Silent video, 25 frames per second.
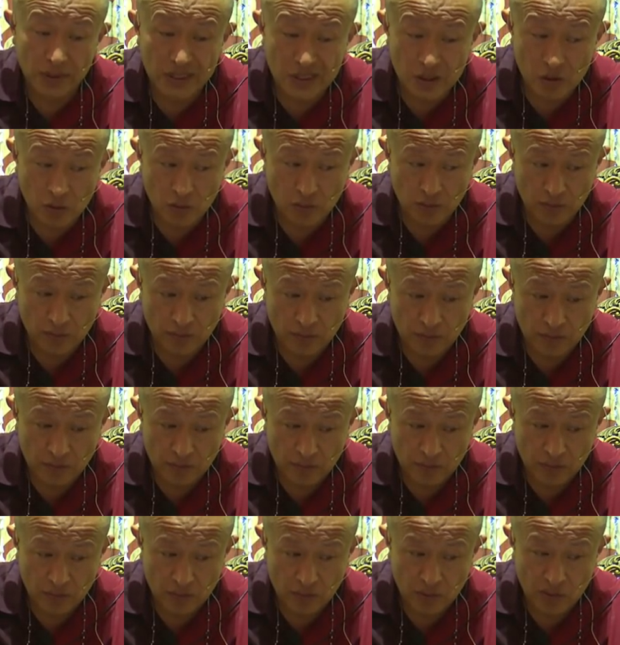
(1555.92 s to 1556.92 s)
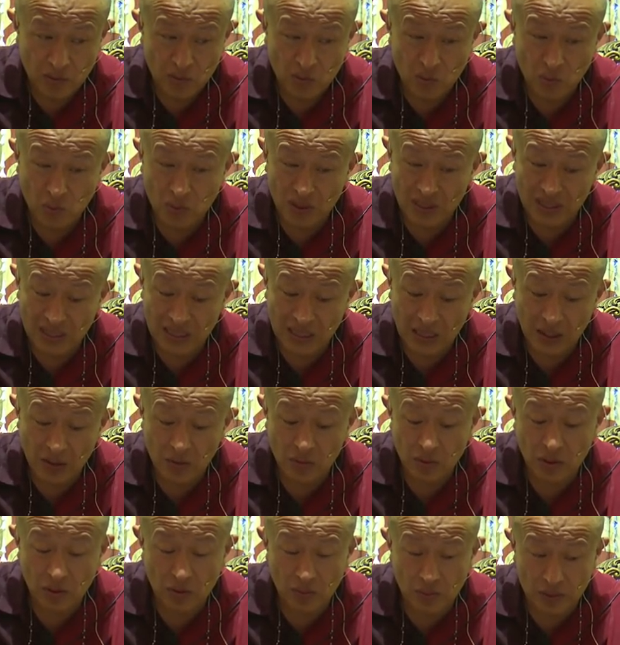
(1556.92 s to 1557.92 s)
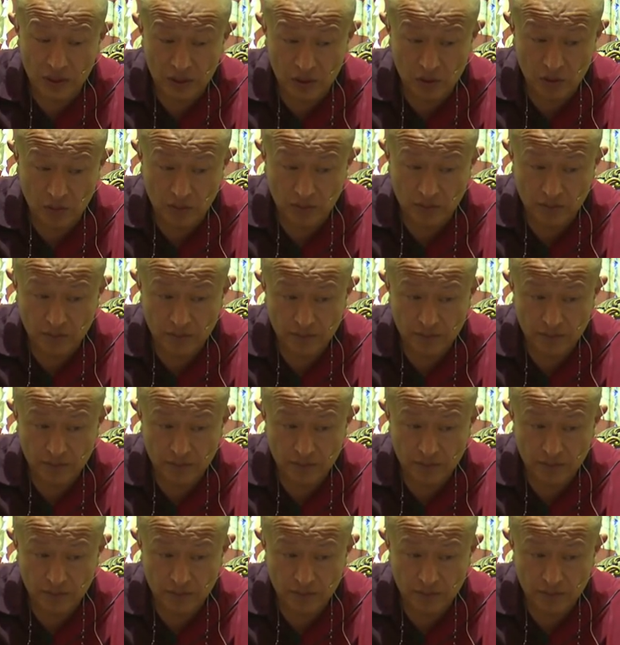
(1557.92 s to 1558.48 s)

wisdom, without the wisdom,